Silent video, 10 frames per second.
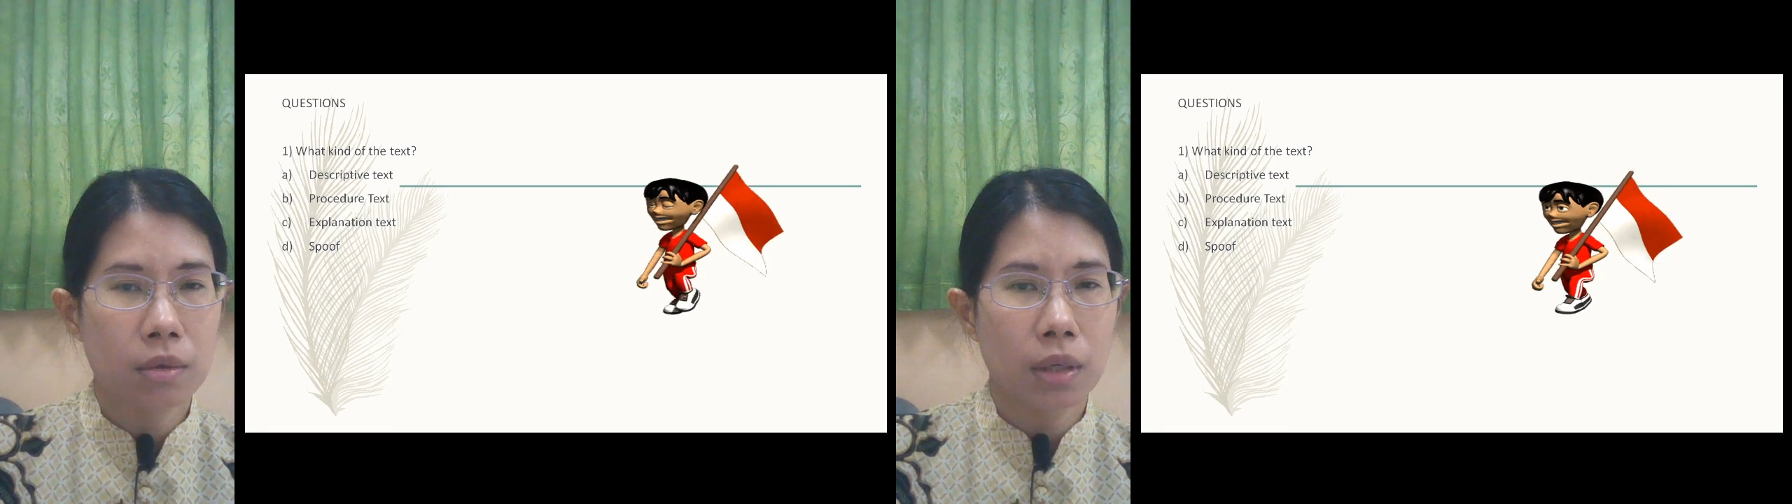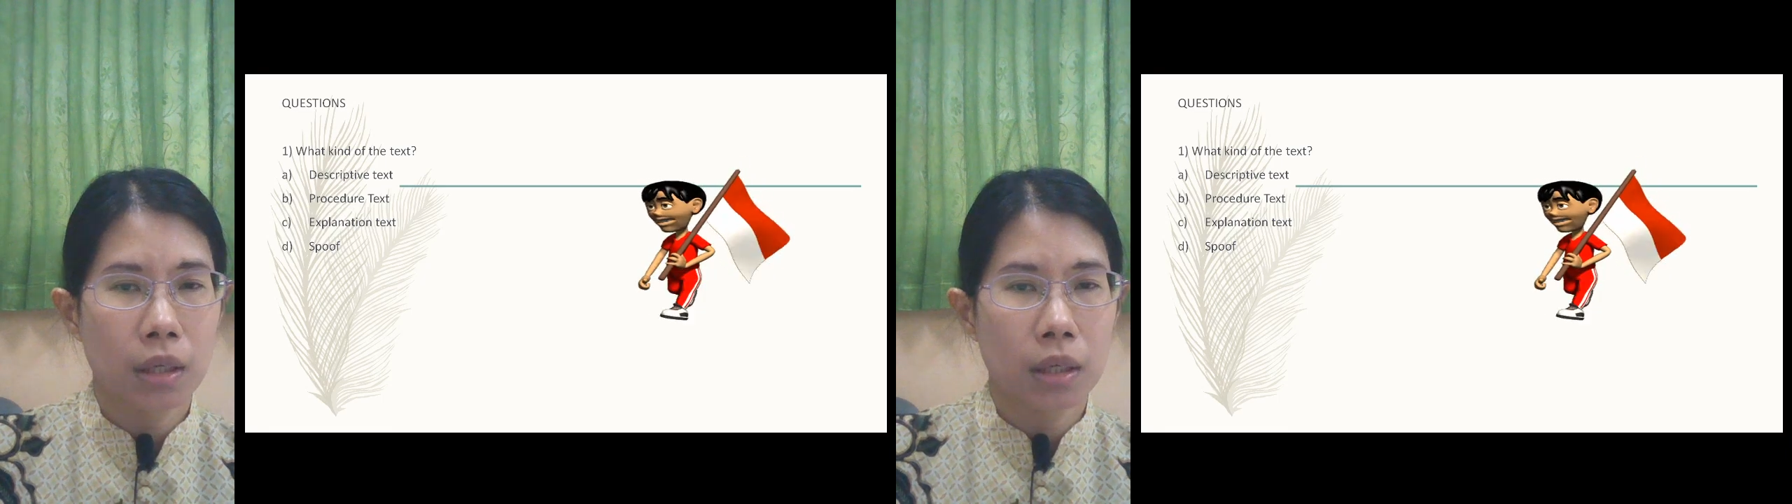
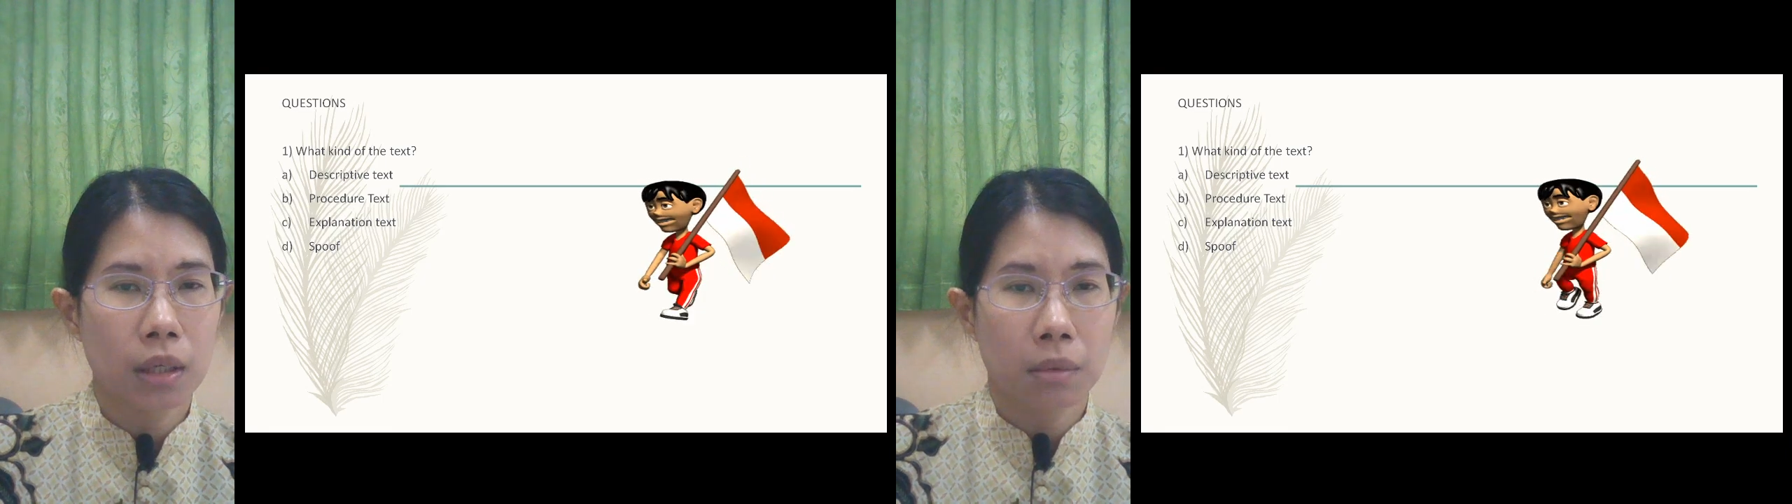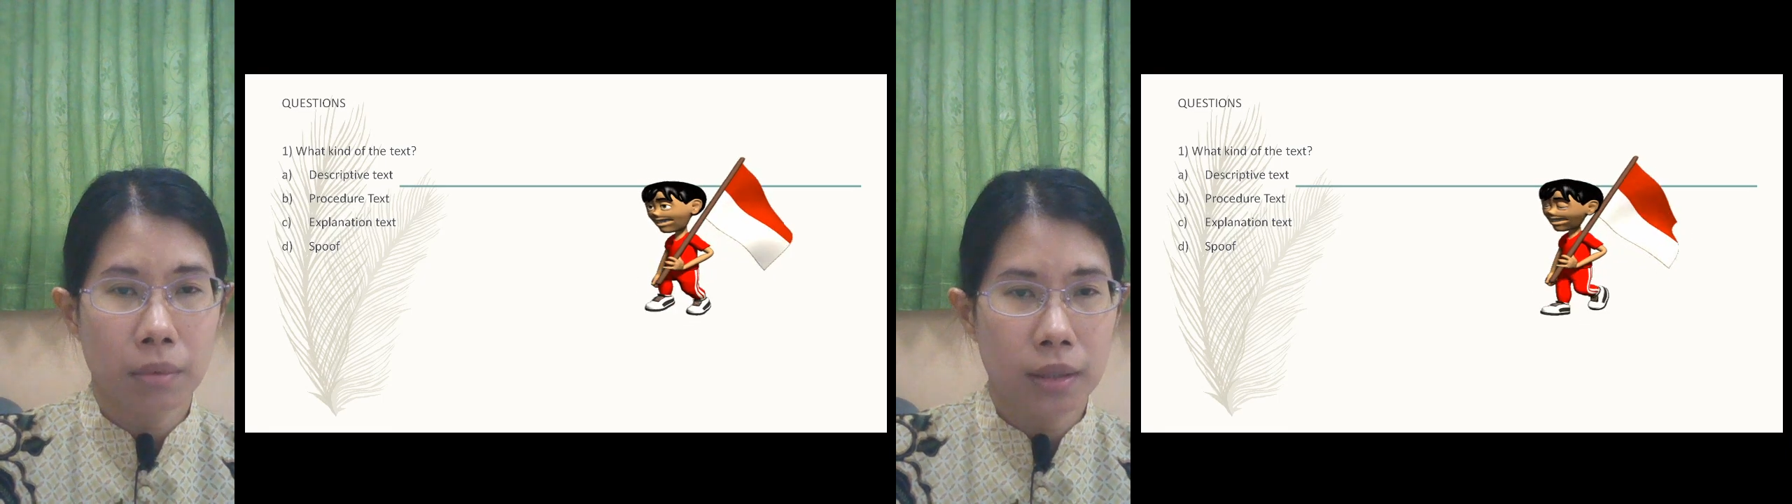it
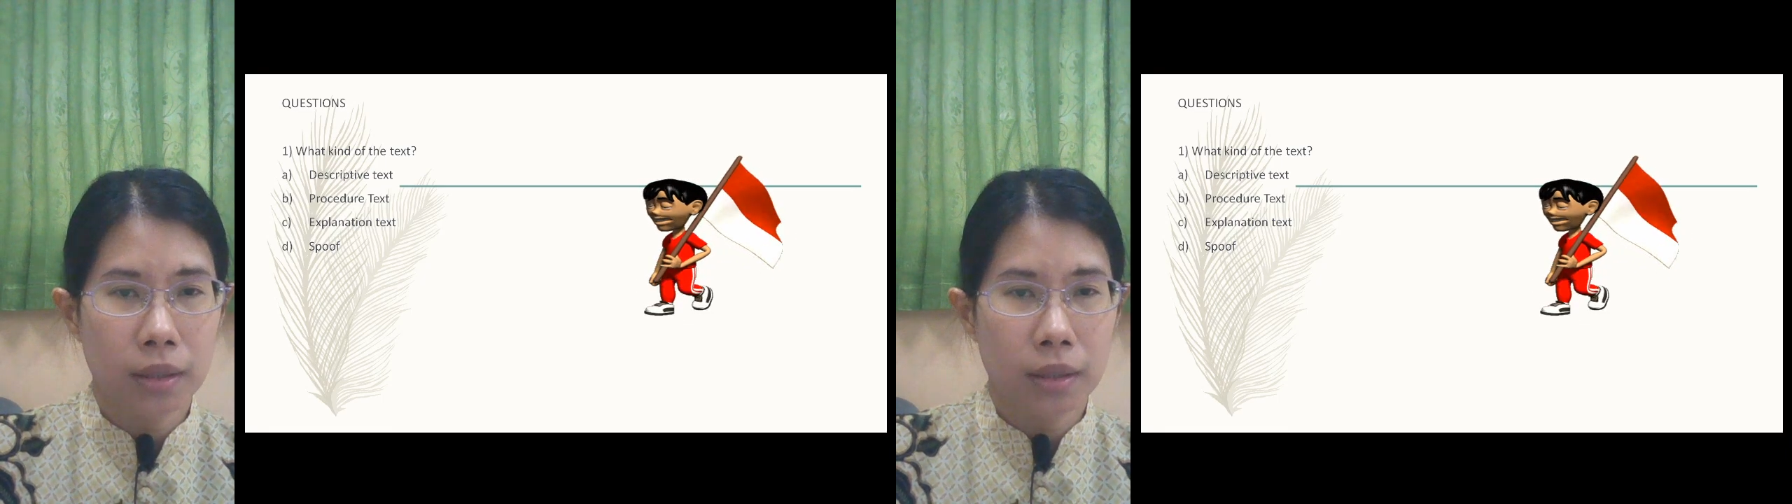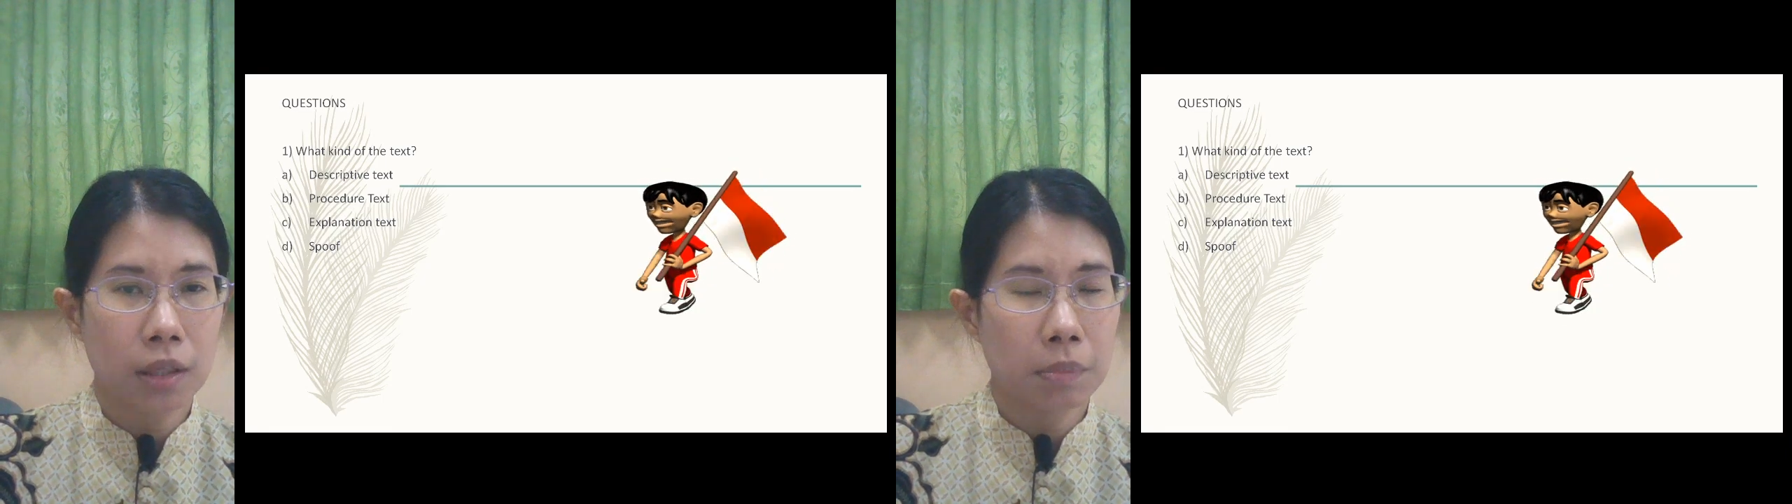
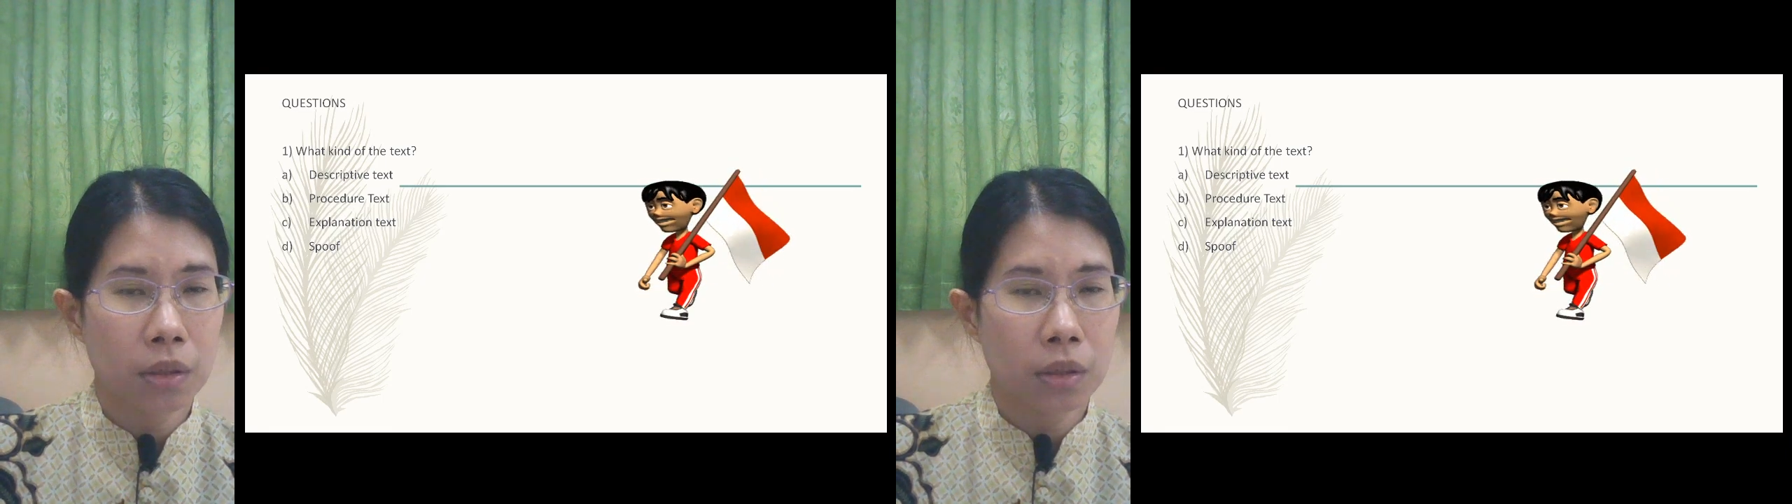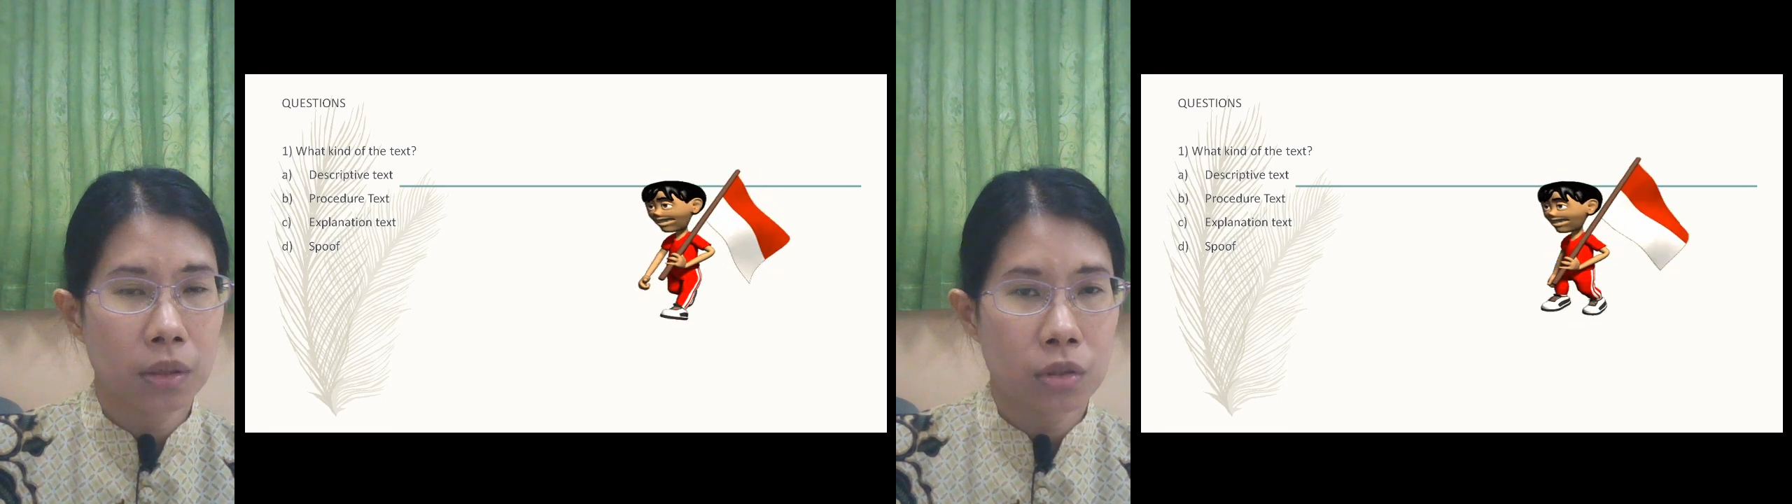correctly
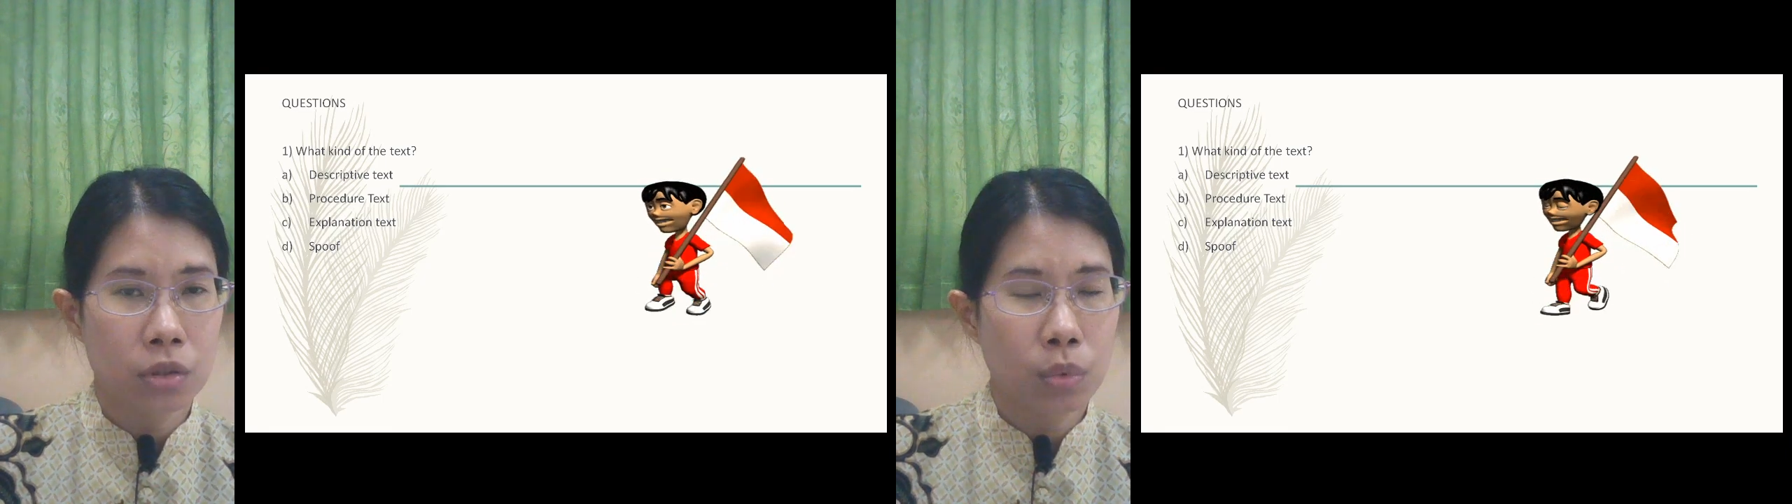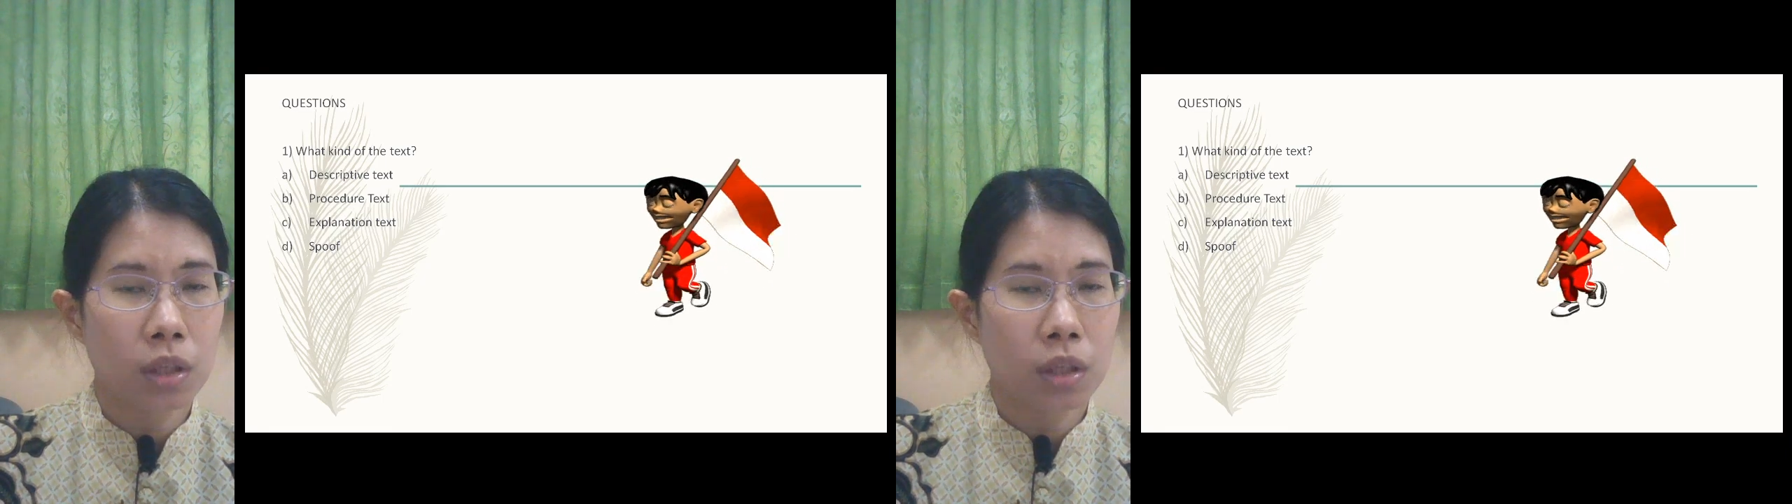because it's one